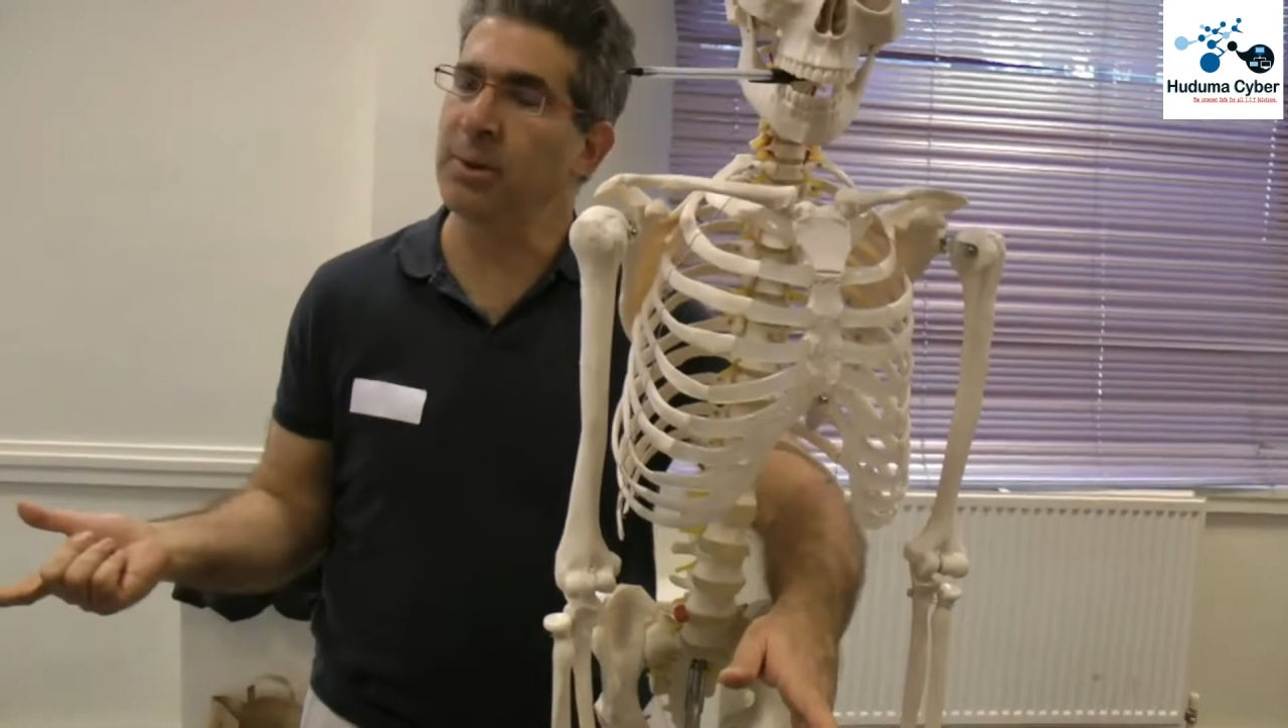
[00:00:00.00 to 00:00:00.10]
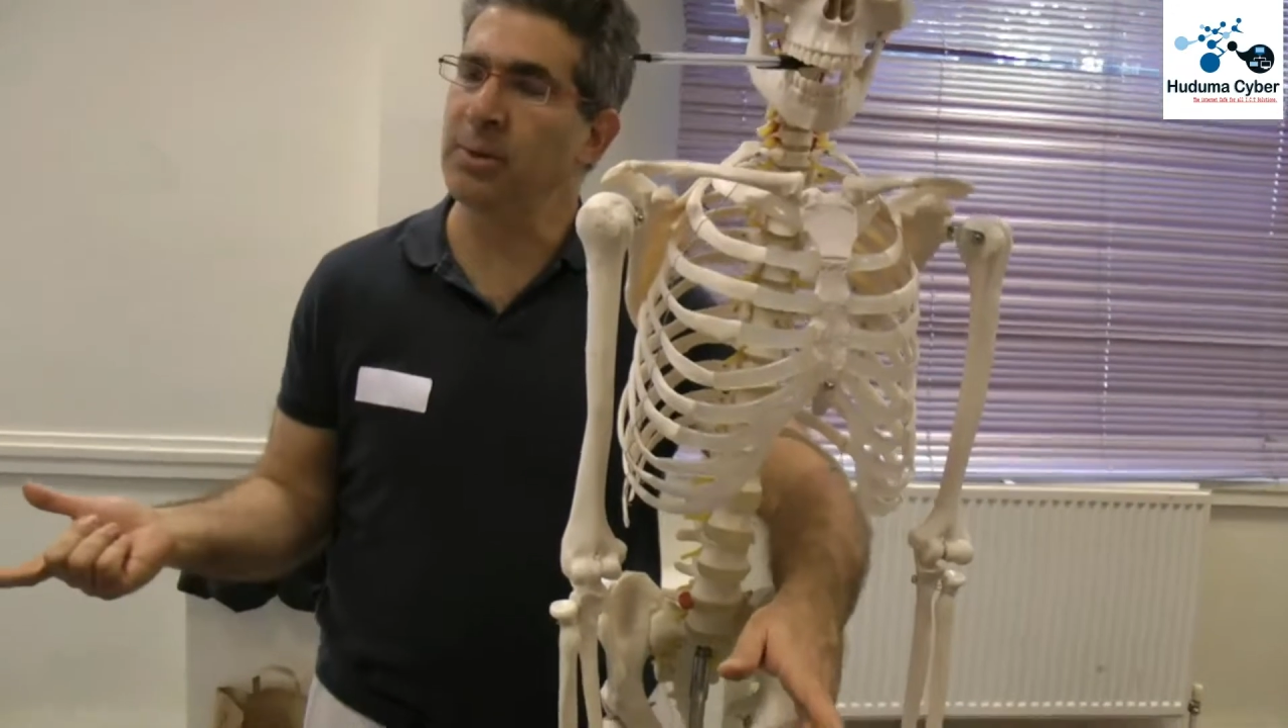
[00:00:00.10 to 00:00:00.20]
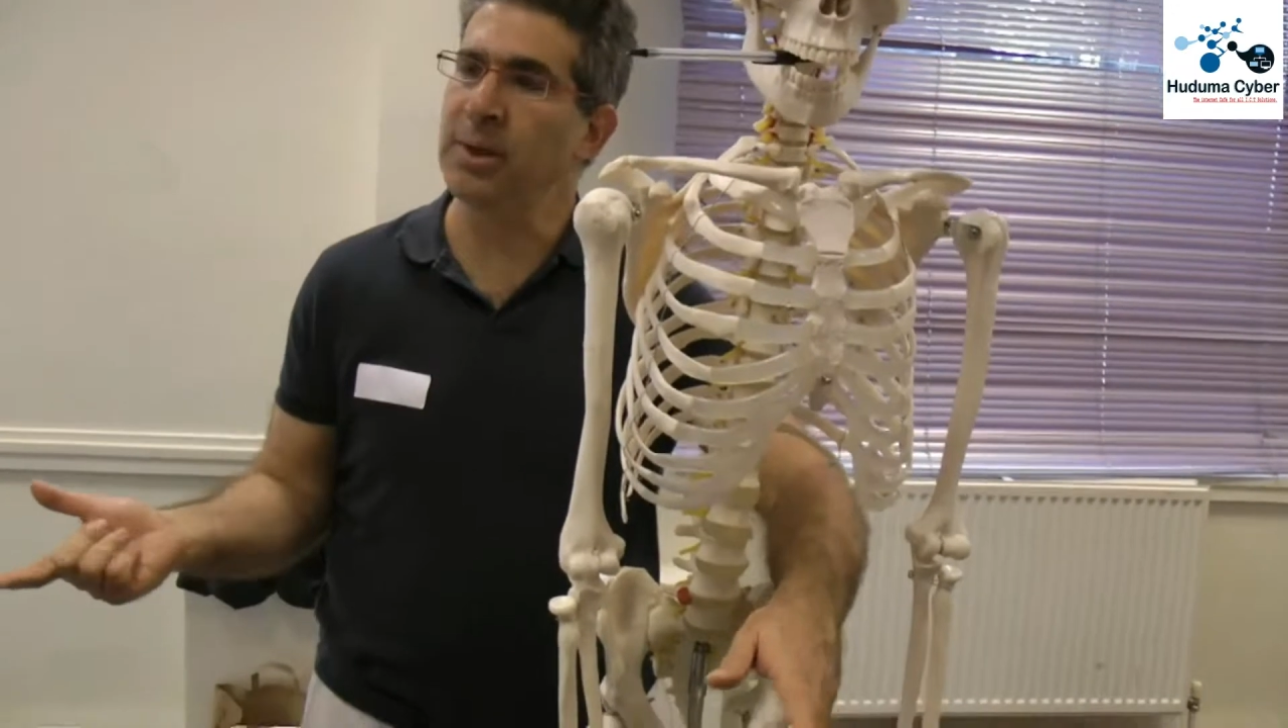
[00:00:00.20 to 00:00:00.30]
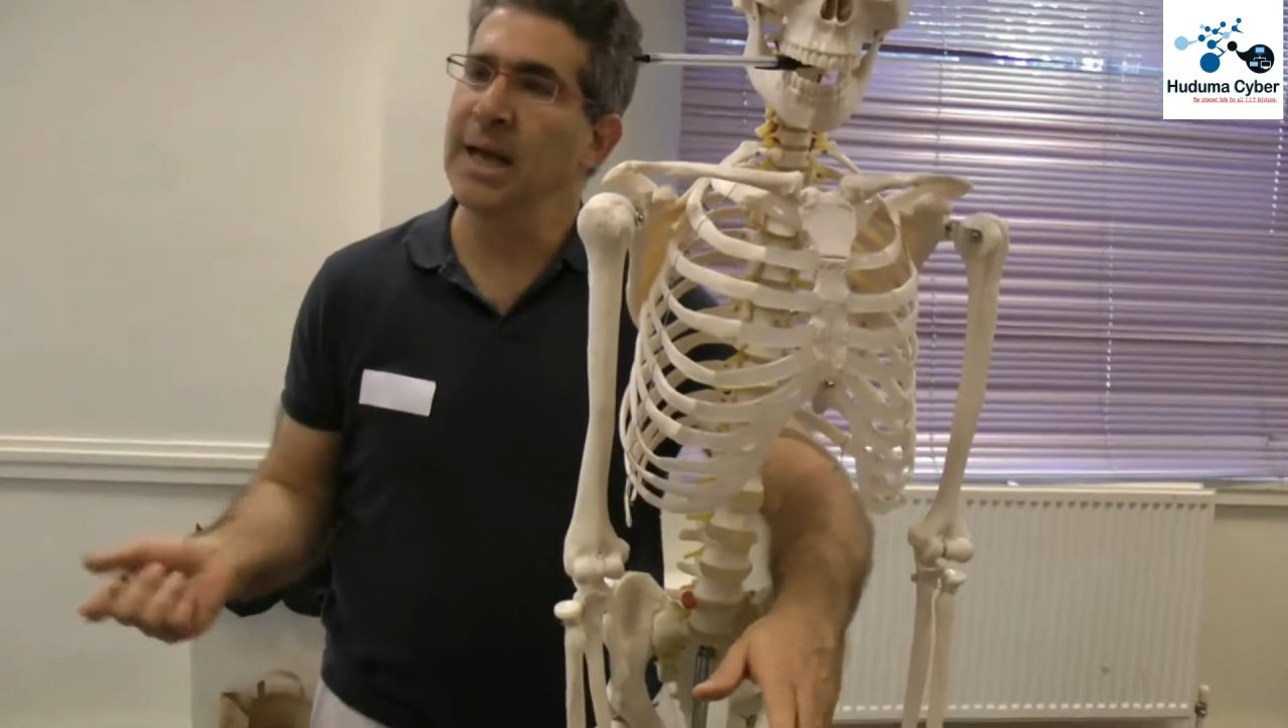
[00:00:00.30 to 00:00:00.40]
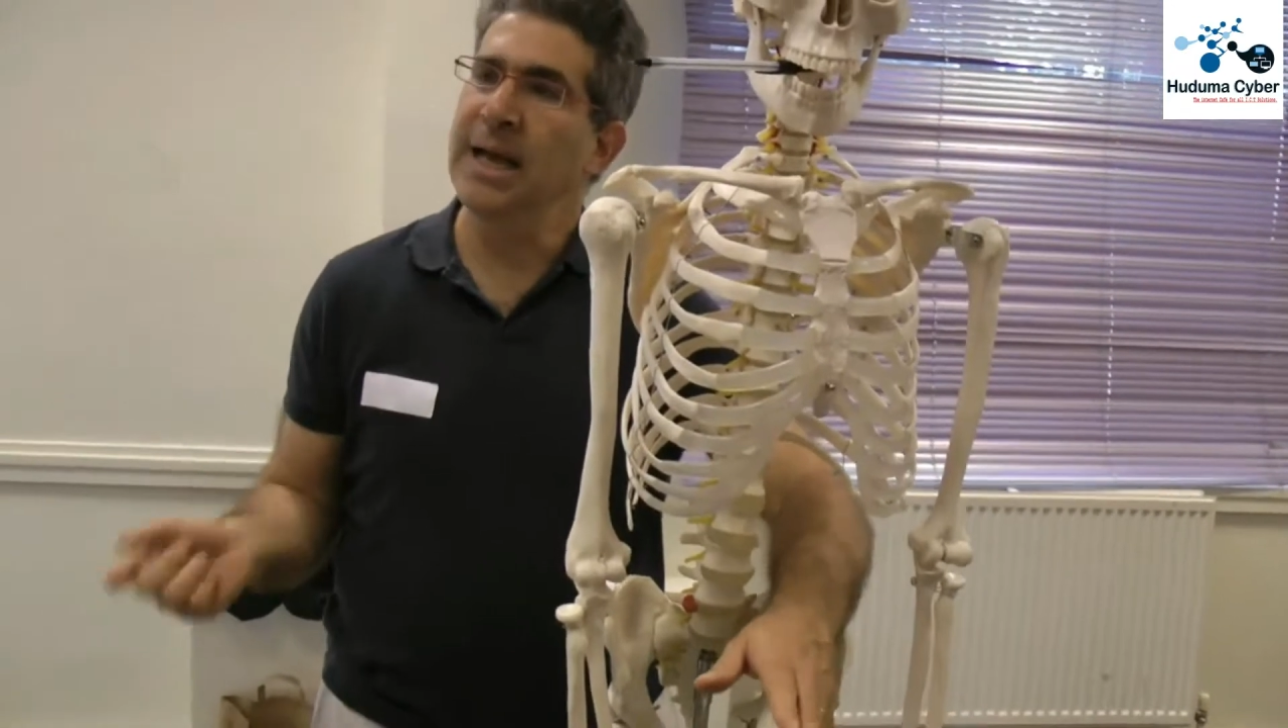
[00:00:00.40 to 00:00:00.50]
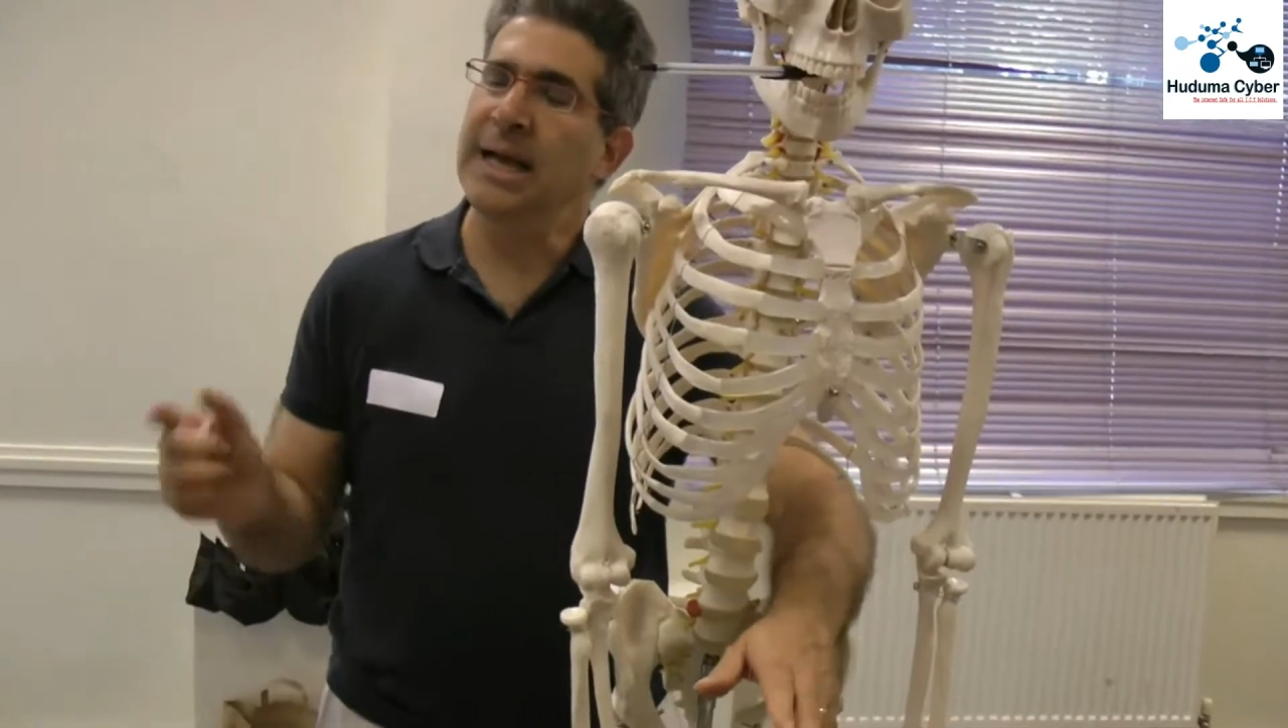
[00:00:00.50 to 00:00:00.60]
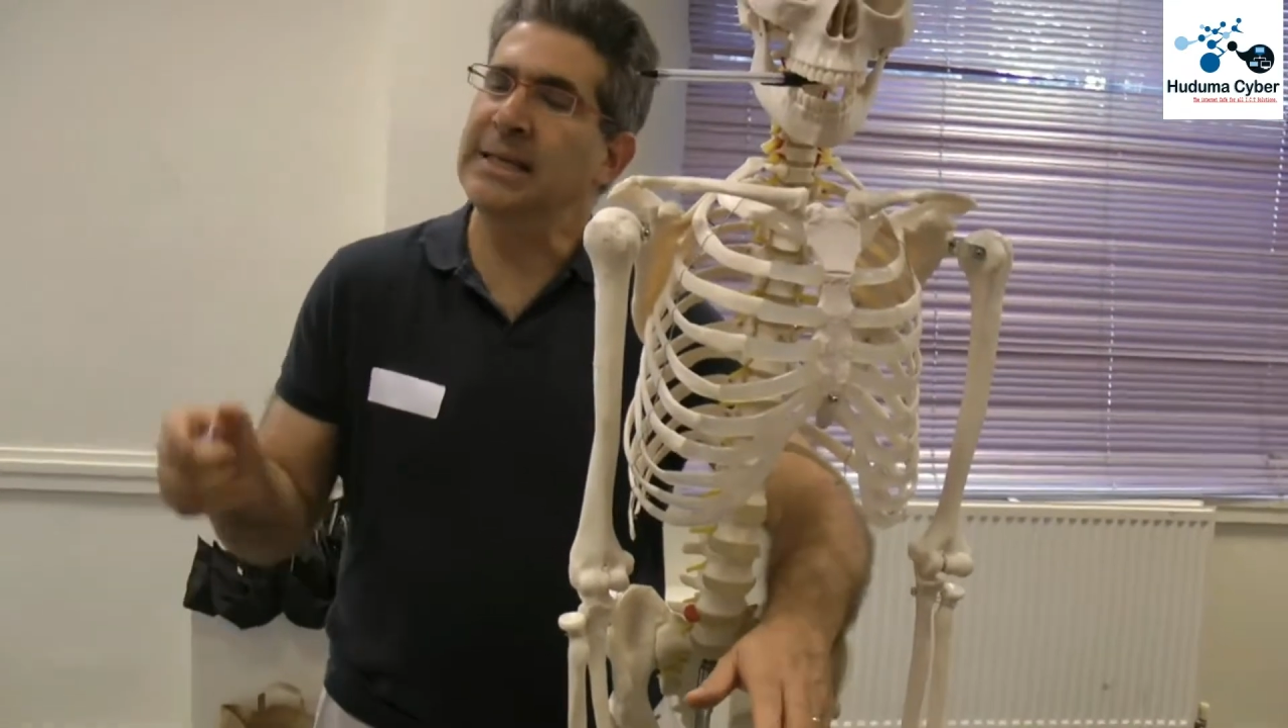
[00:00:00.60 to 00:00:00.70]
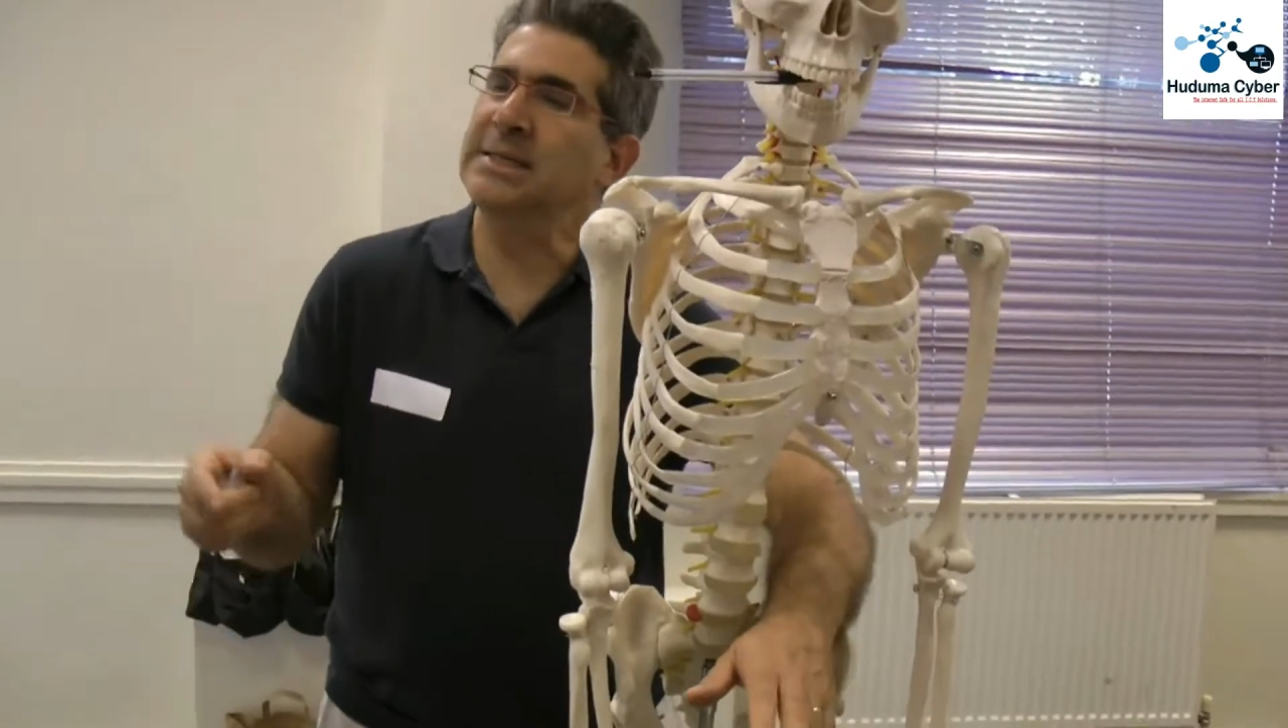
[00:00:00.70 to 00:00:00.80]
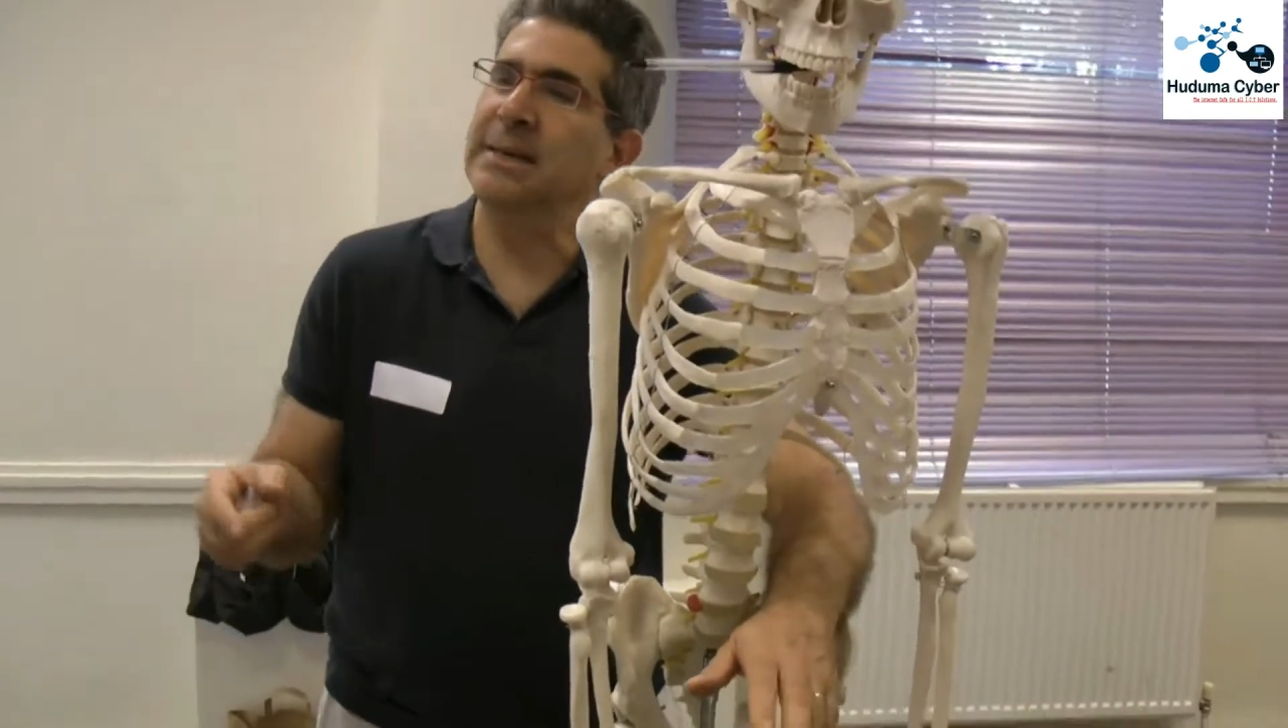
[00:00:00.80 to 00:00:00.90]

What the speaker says: bone, and